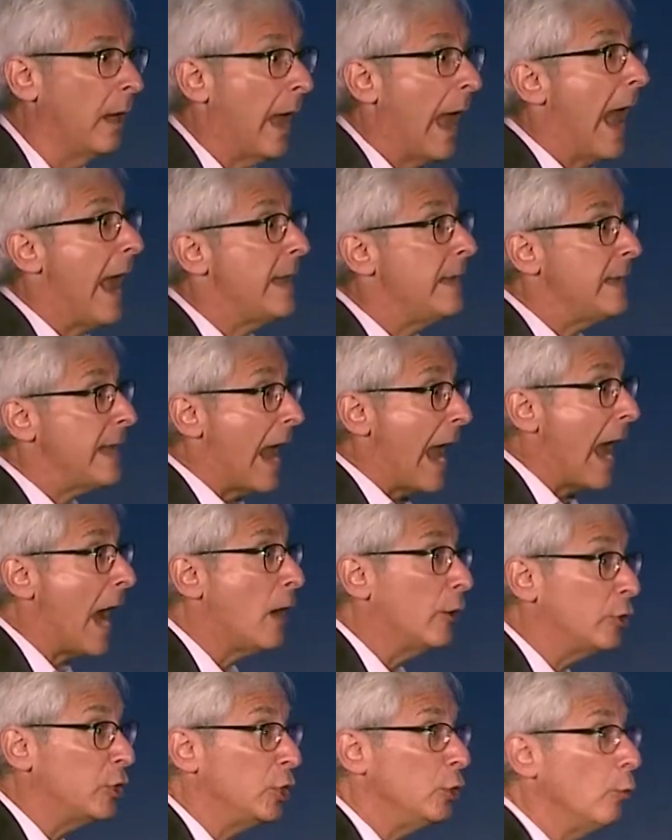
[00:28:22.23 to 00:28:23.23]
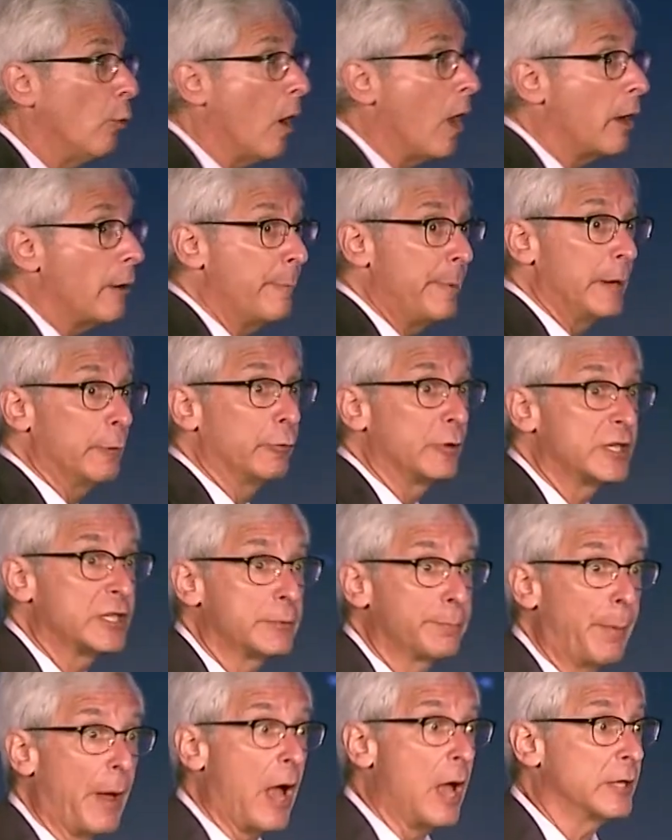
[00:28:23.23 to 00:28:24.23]
And now you want to be
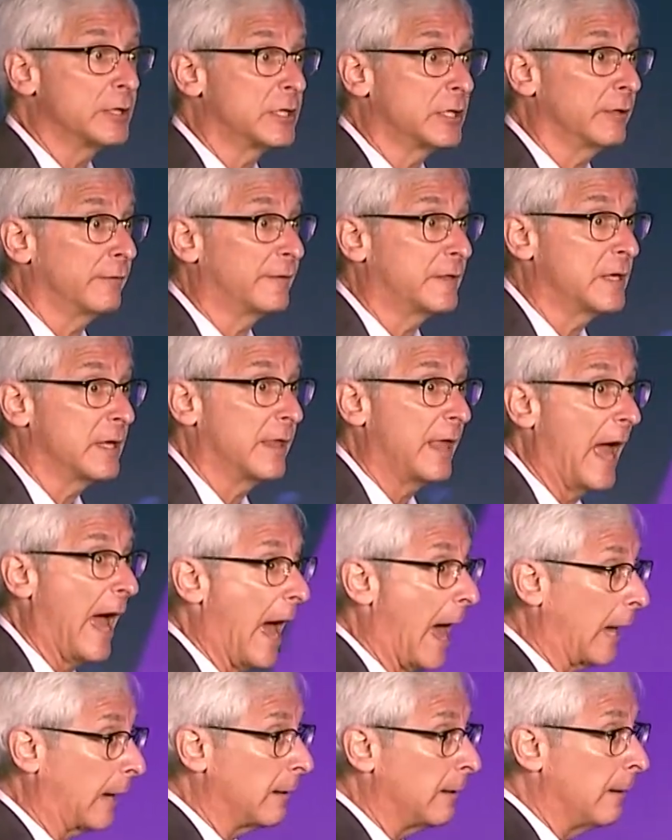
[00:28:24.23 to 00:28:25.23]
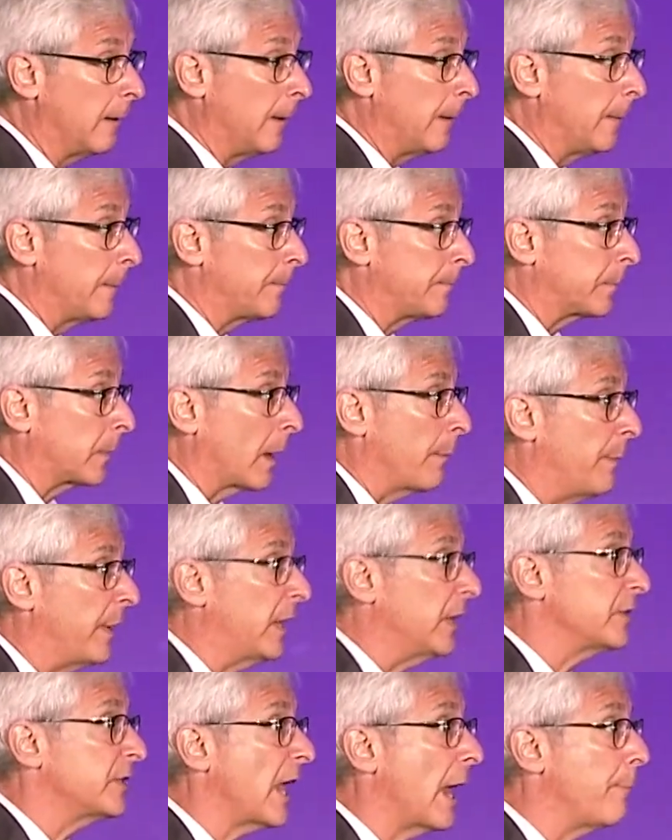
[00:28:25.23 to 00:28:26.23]
responsive to that.
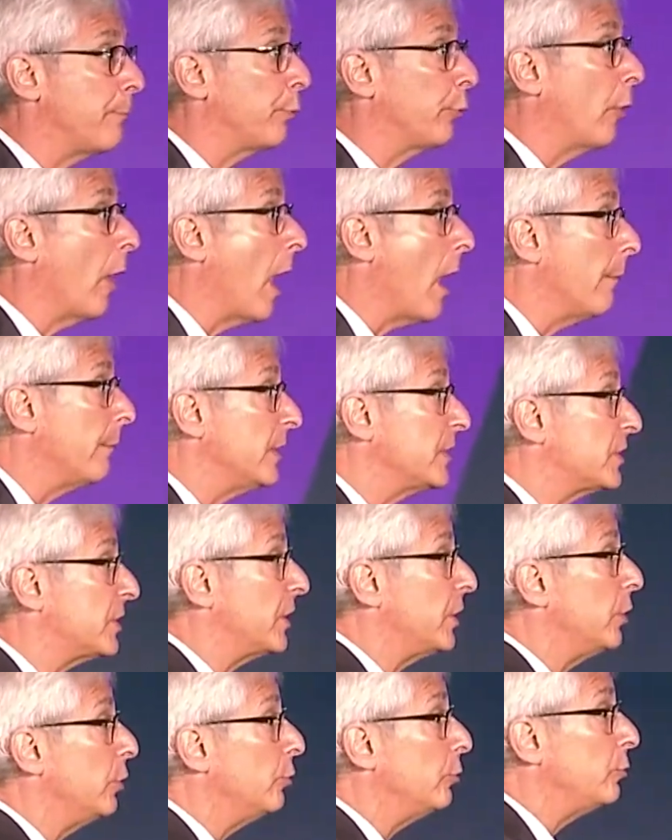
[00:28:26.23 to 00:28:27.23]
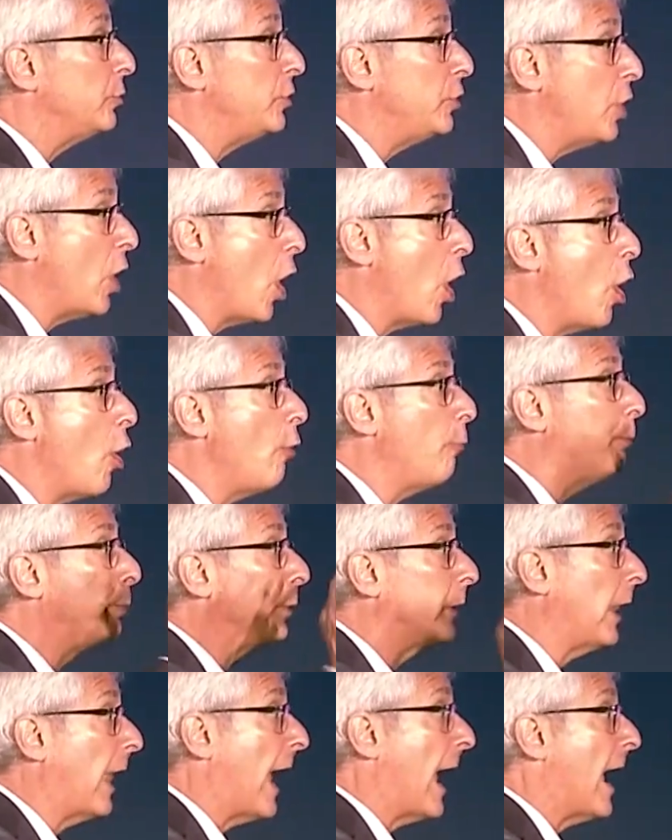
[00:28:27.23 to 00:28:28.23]
Because I promise you, no
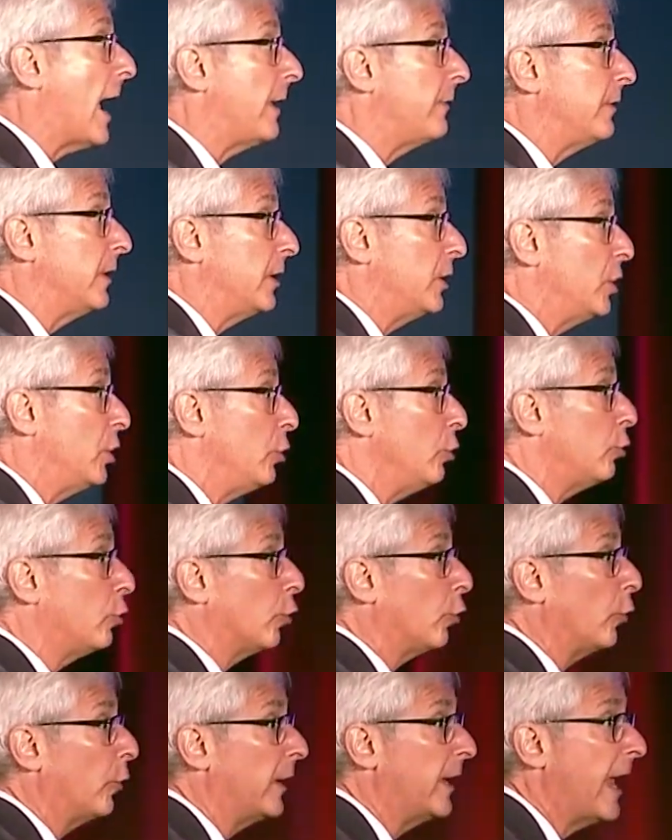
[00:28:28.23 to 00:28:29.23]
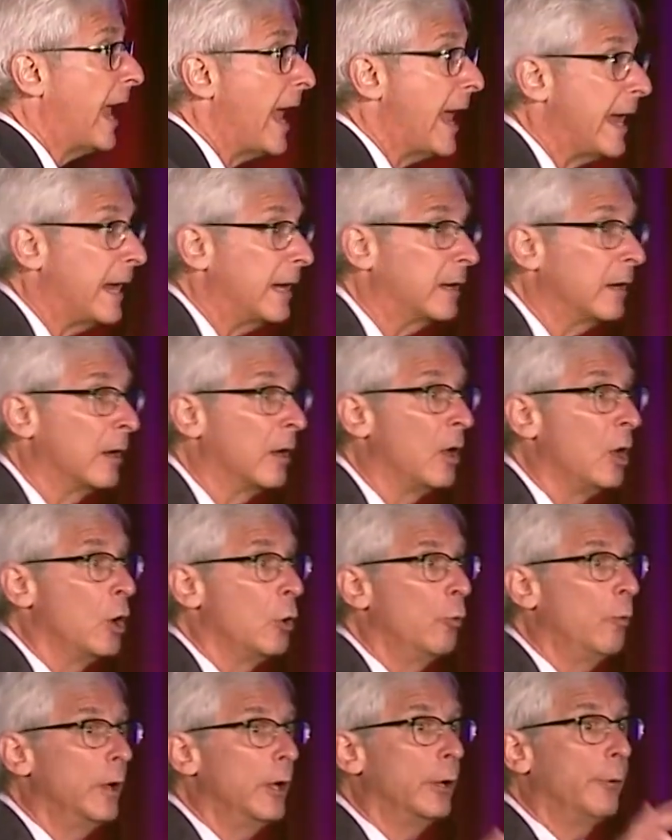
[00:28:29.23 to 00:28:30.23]
plan that you create
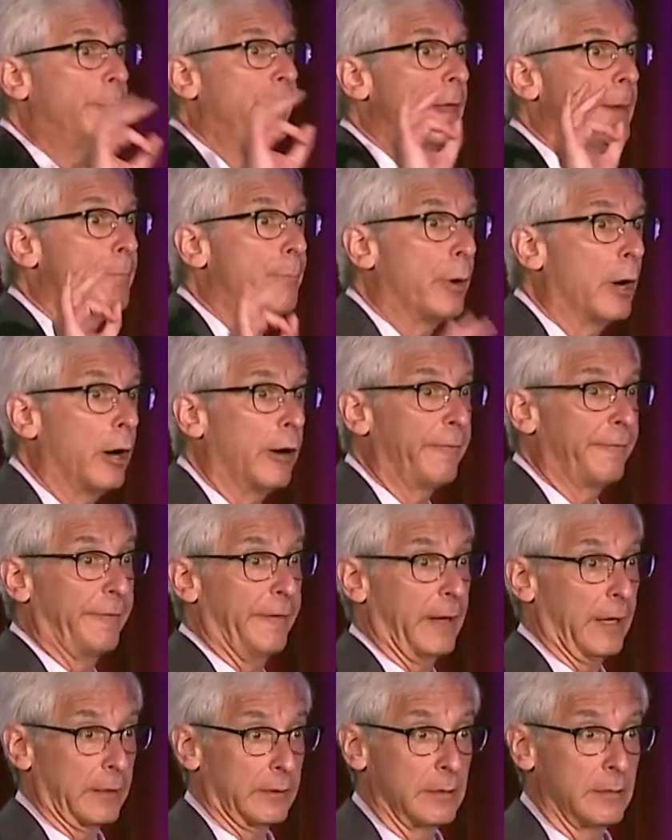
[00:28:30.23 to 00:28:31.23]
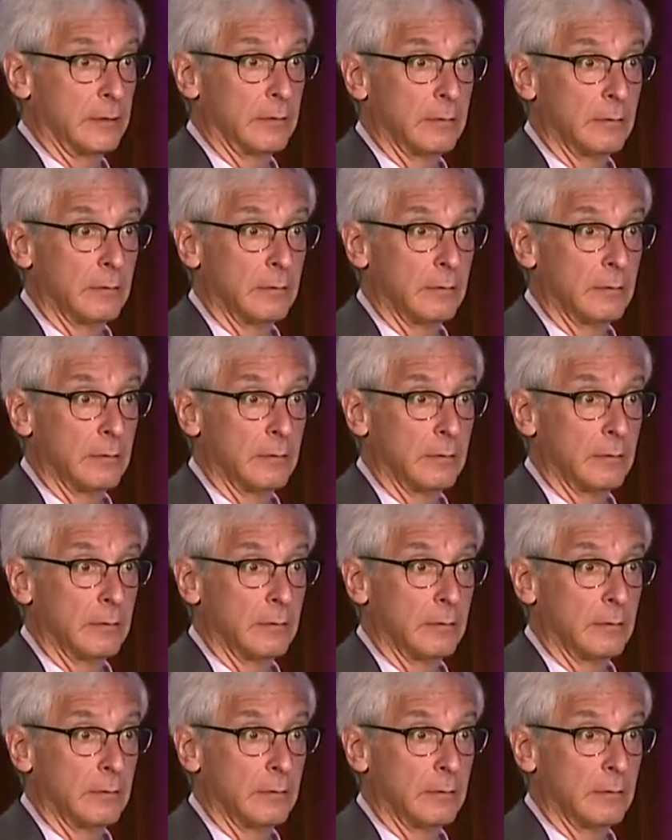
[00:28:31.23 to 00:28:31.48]
will be perfect.